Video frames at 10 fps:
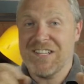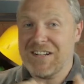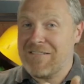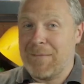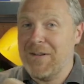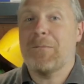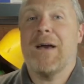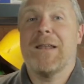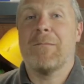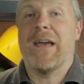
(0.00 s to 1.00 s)
to grab a little
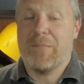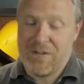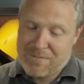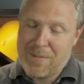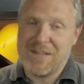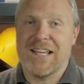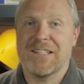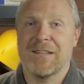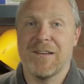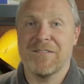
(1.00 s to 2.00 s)
pen and paper and maybe take
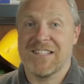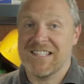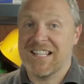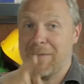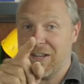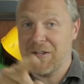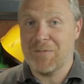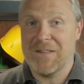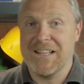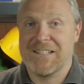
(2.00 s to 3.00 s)
some notes. This is going to be a good
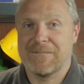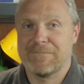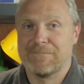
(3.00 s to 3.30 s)
one, this.